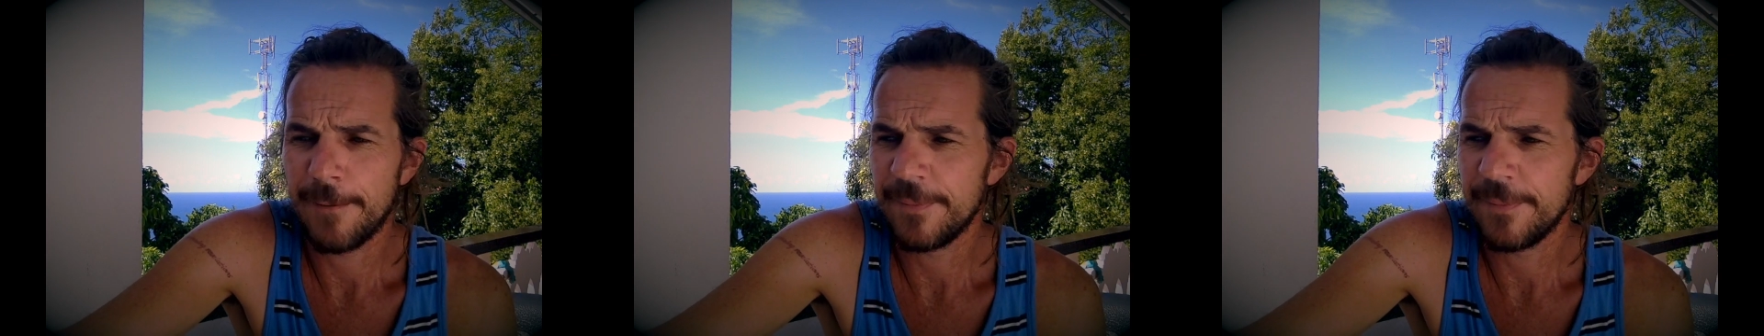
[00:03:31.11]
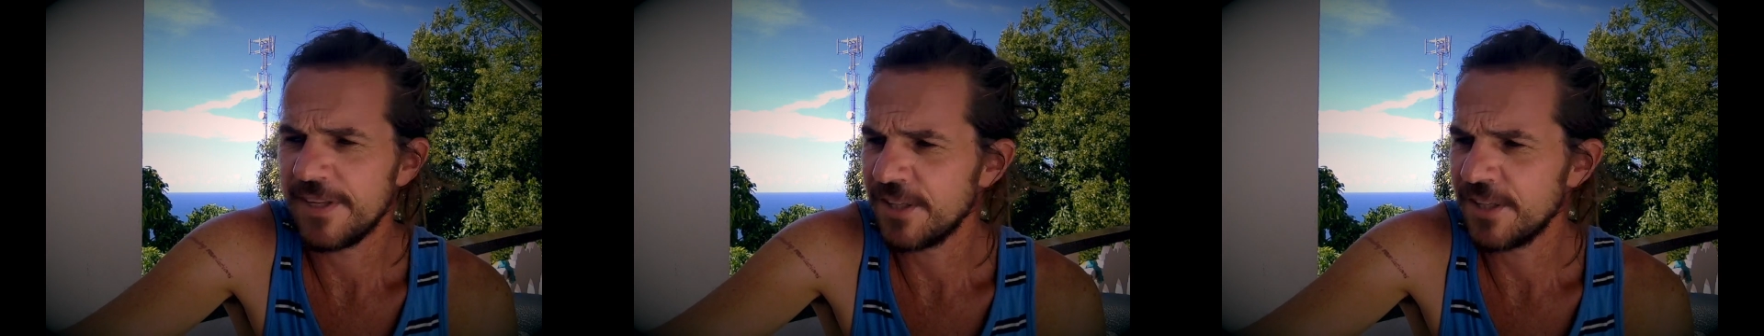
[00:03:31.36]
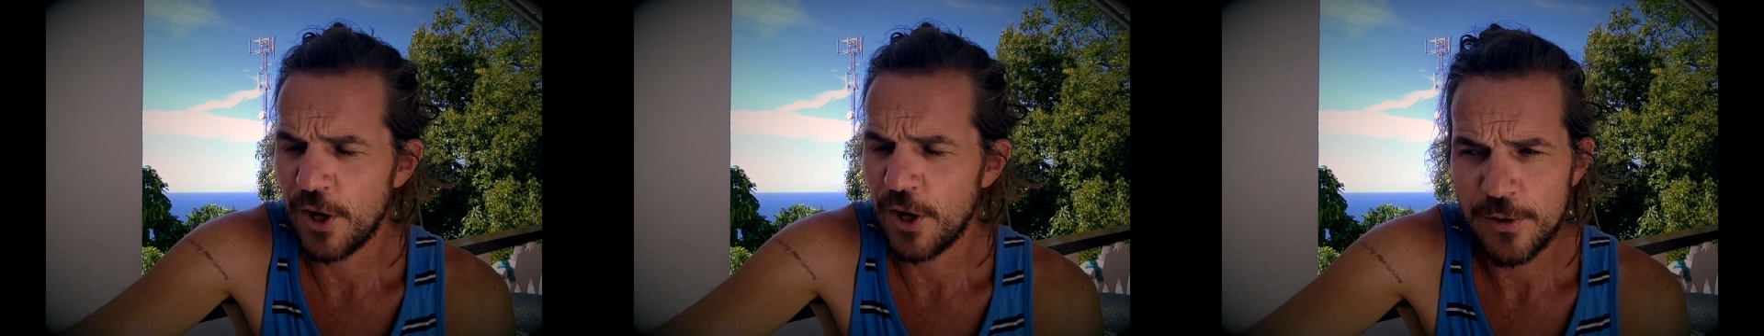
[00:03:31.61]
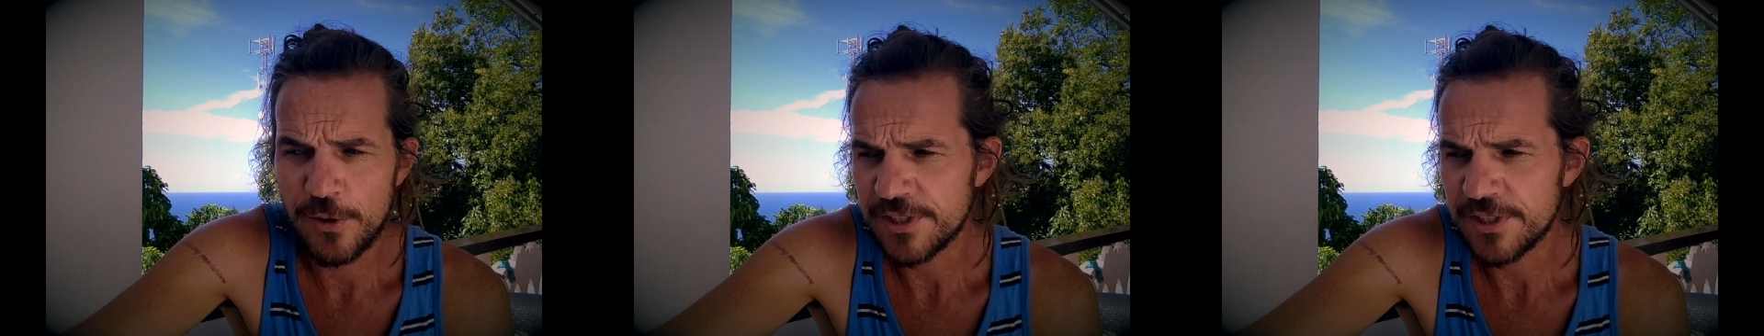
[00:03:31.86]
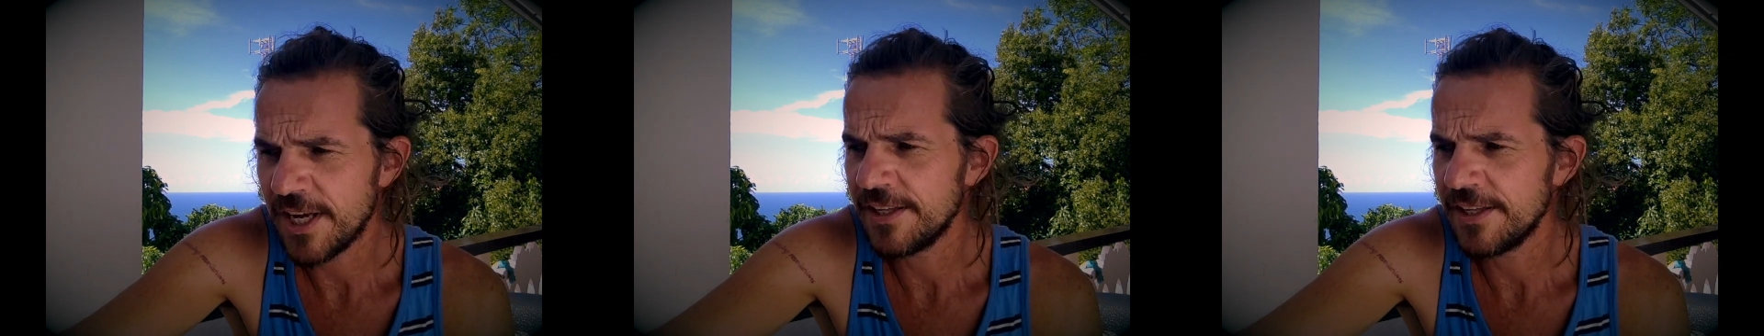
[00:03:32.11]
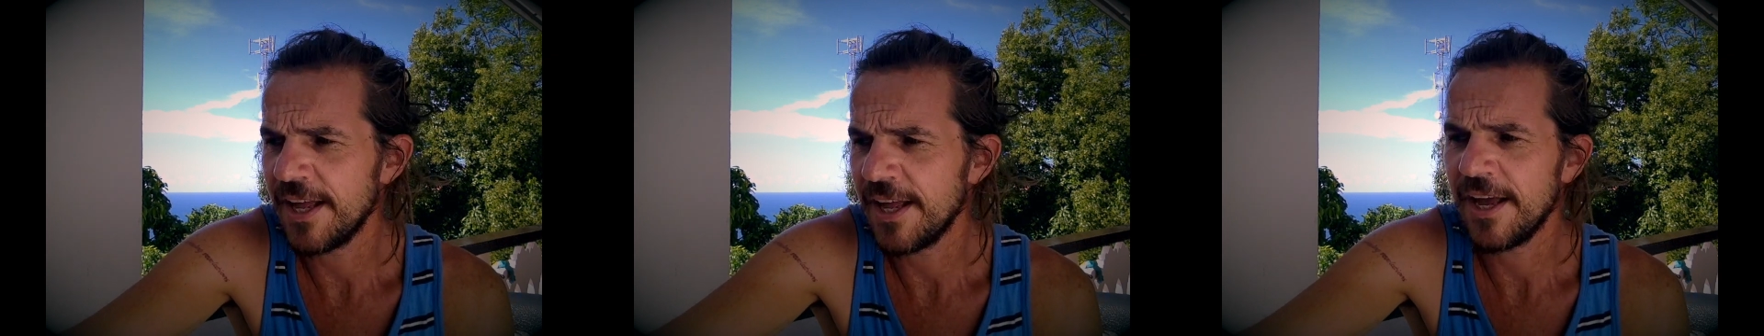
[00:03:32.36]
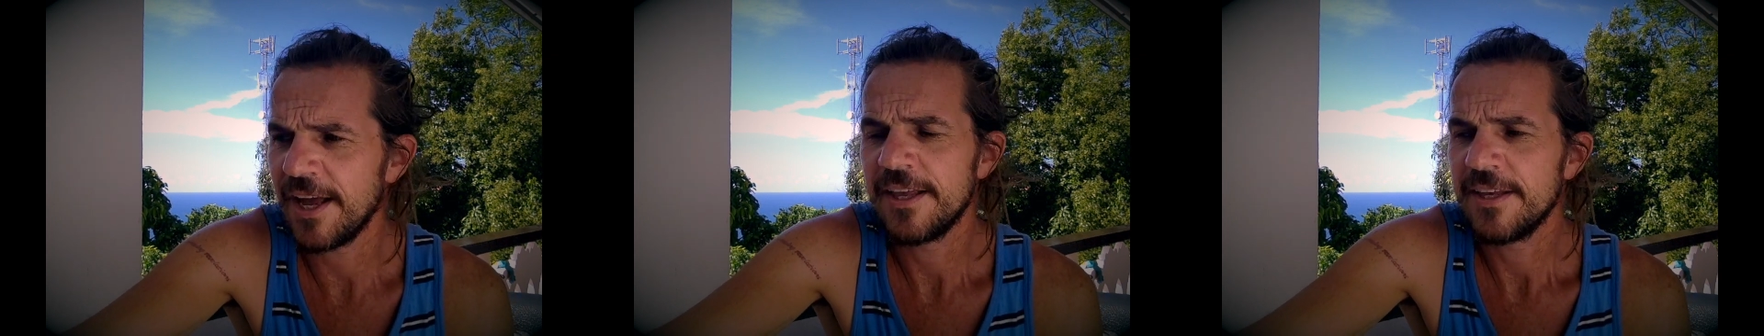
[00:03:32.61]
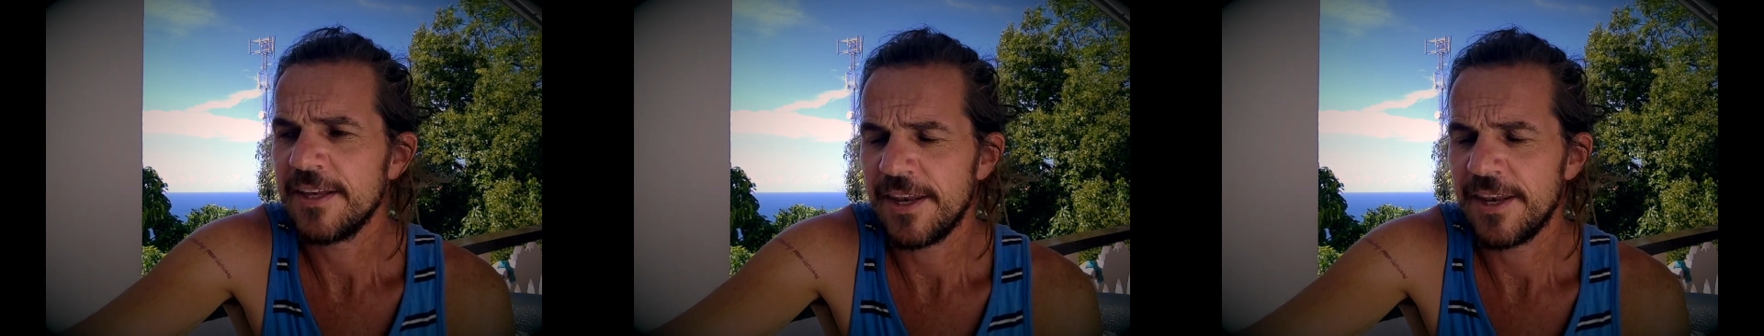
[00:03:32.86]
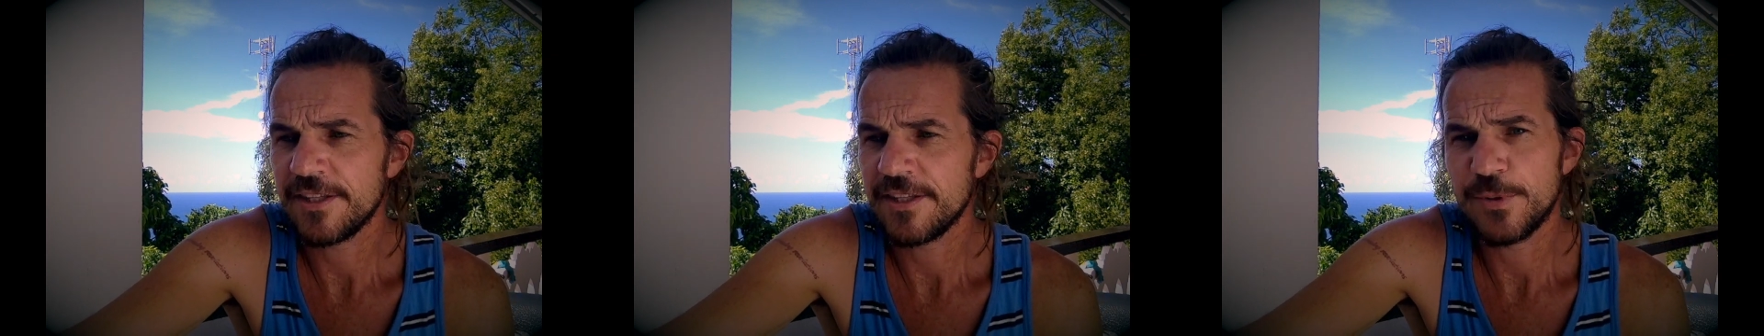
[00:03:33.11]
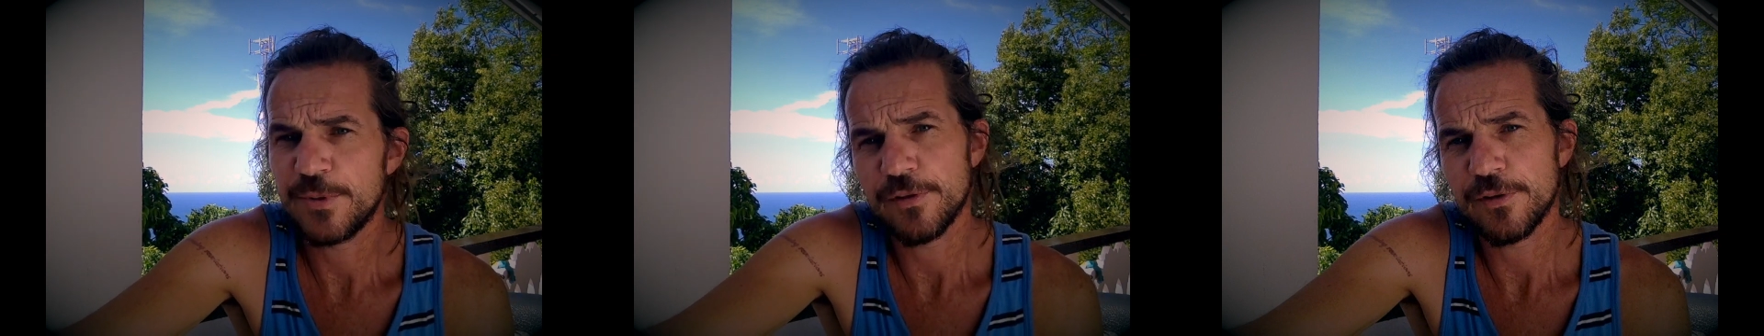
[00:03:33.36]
There's loads of shade there. And there's a beautiful